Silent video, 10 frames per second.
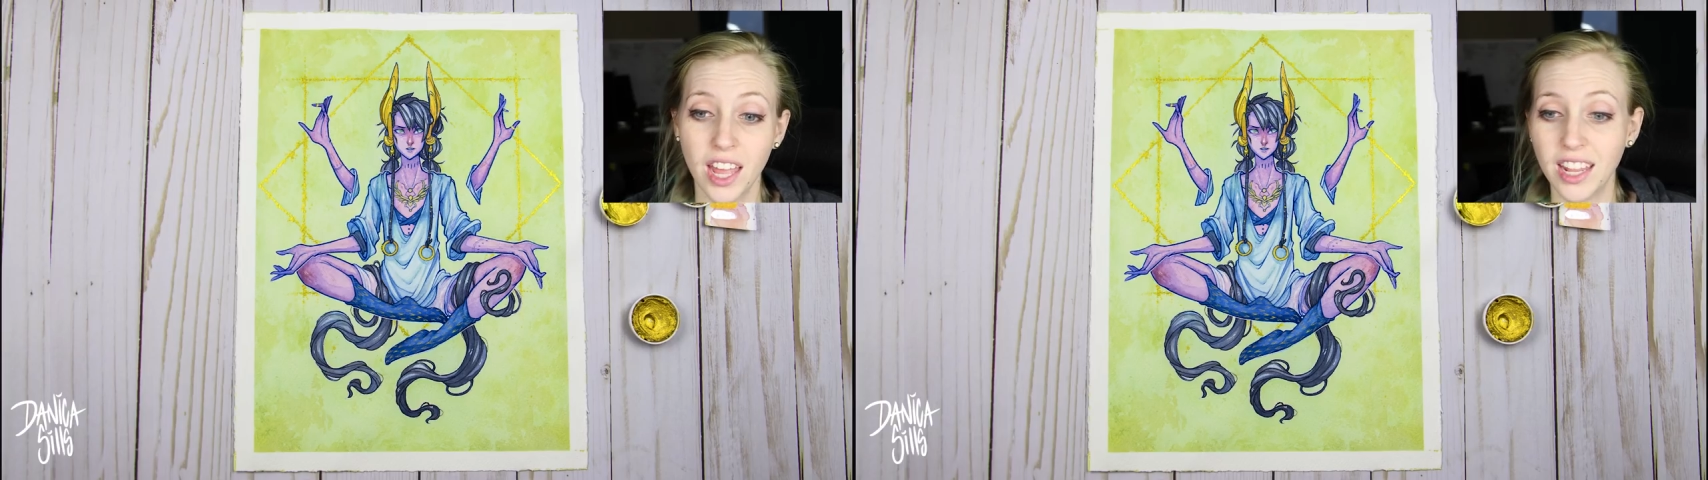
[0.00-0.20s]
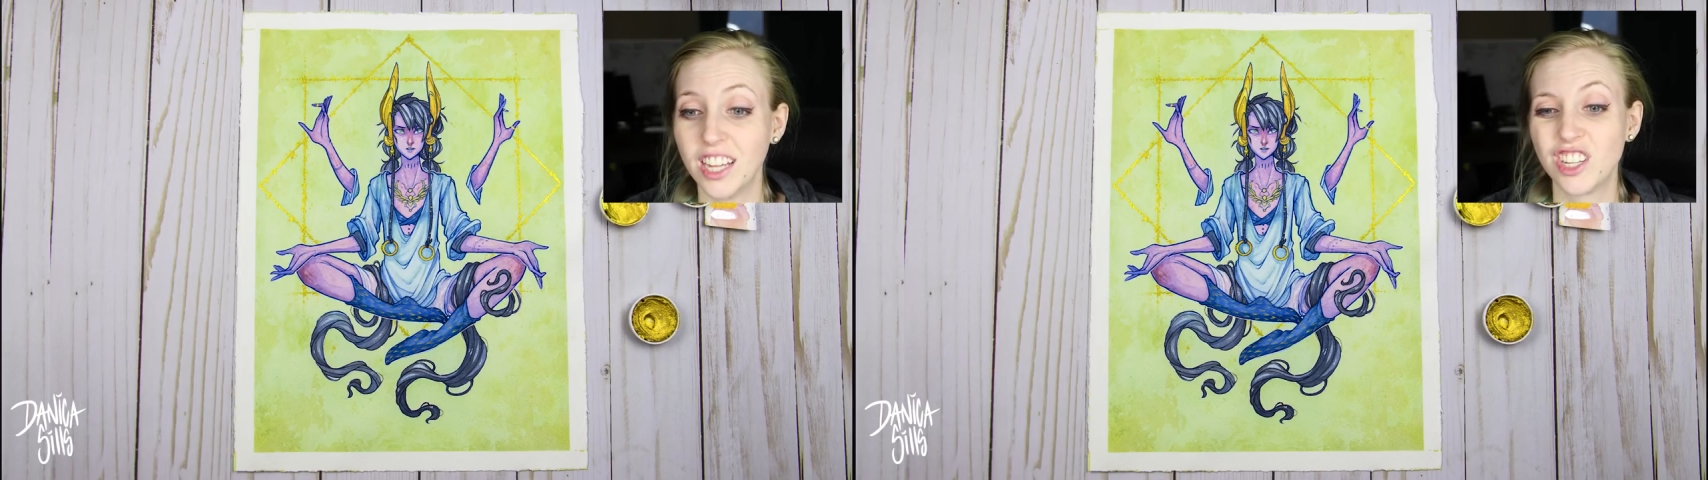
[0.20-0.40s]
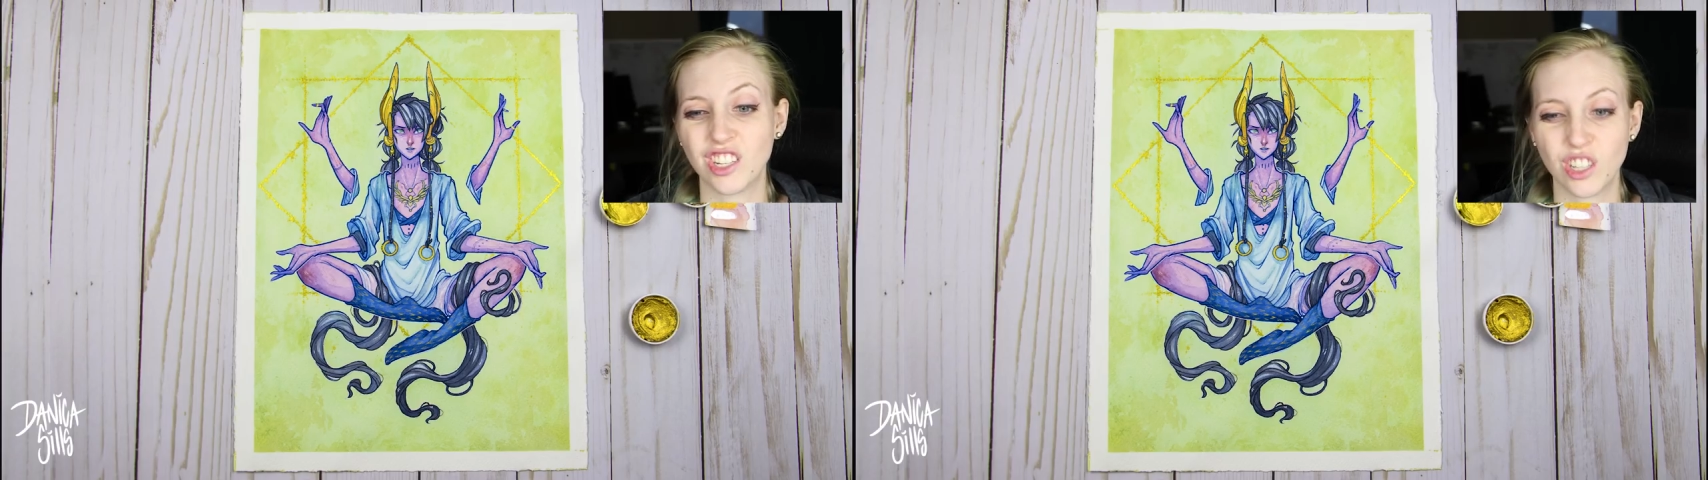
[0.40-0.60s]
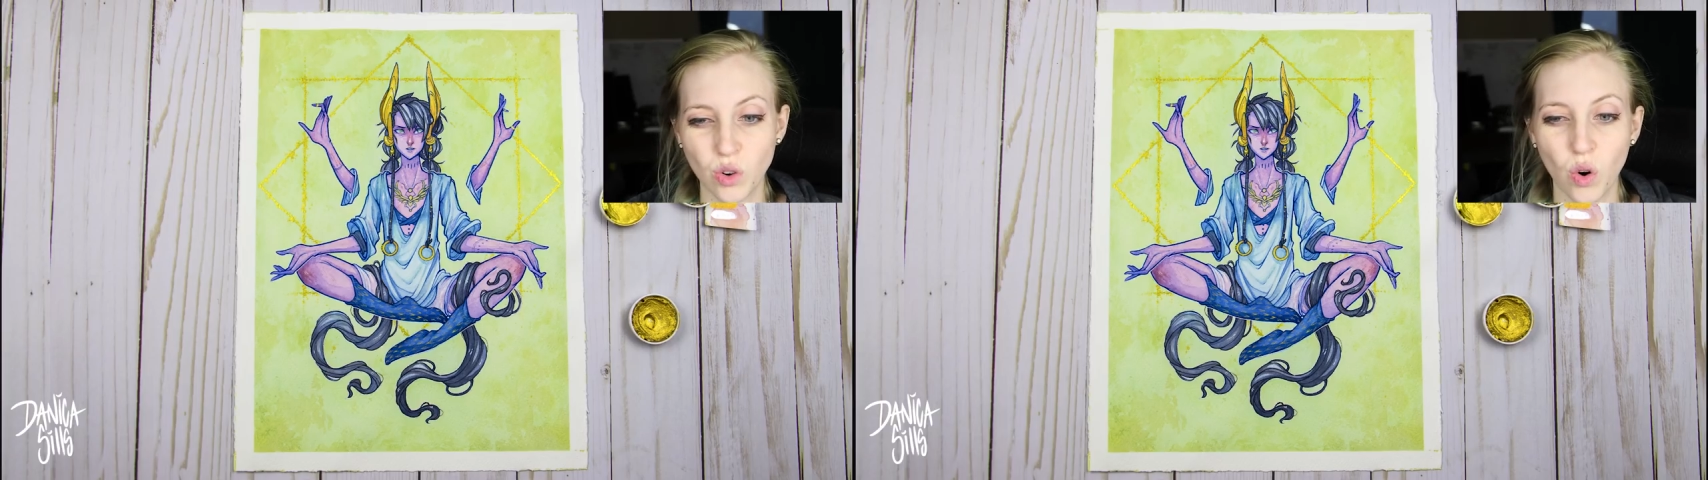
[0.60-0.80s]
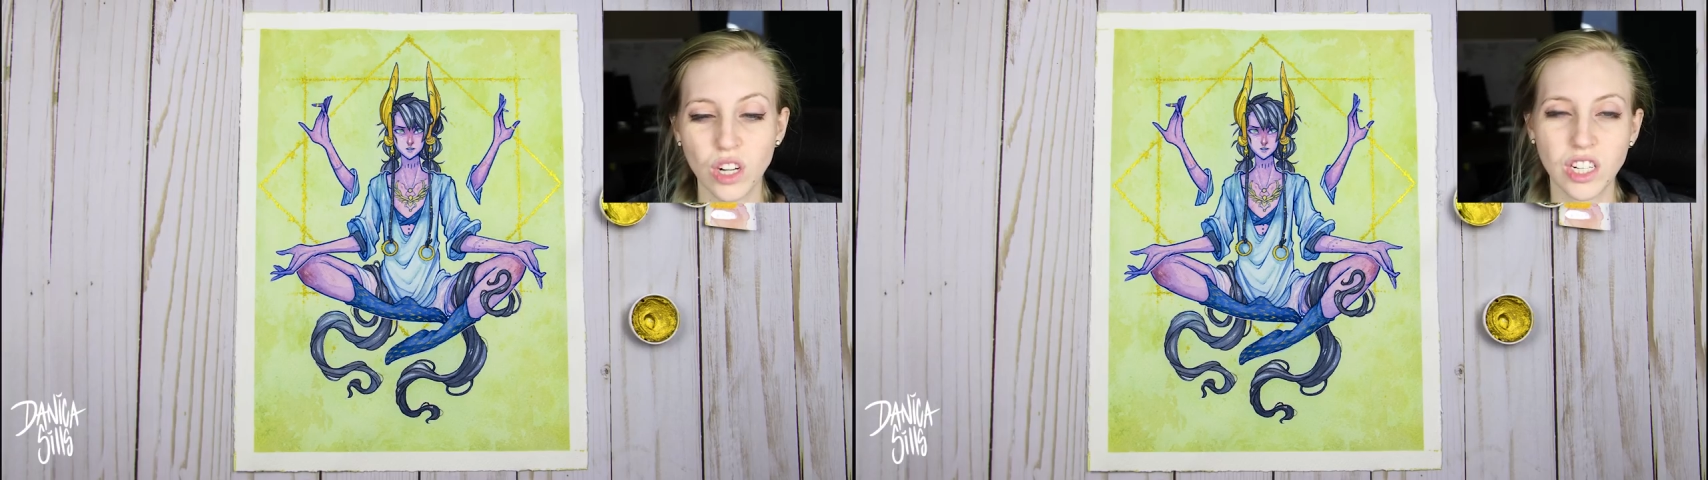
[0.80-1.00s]
and that is just
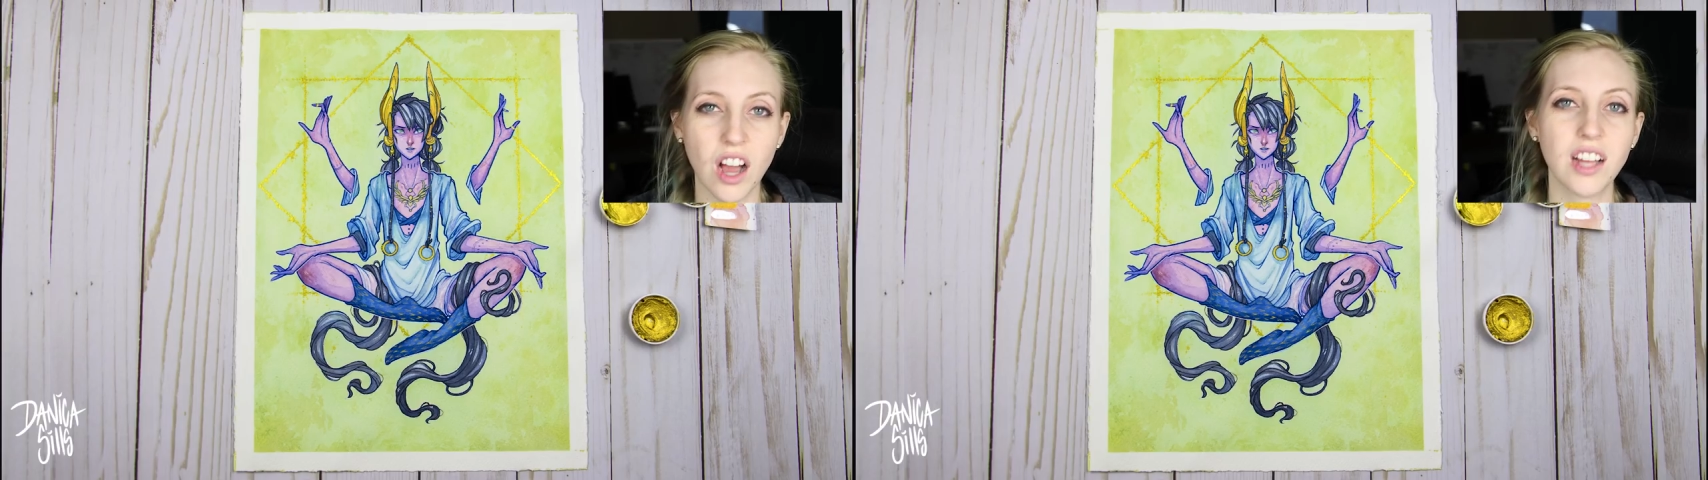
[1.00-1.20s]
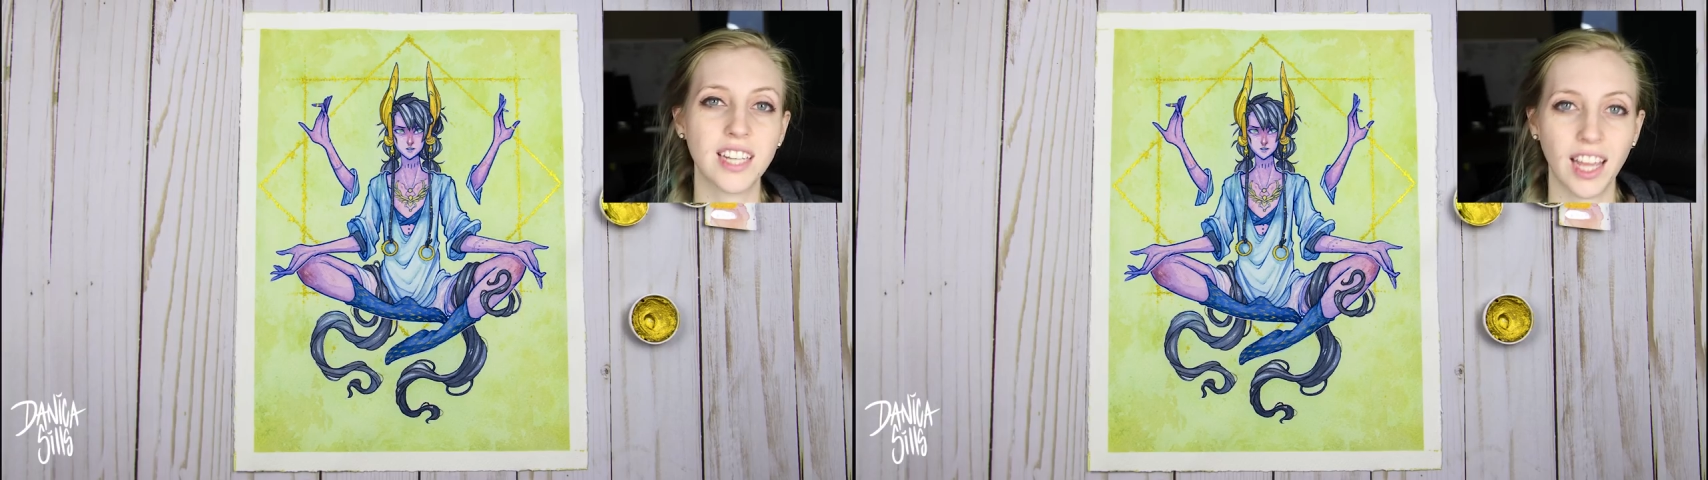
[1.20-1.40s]
store dot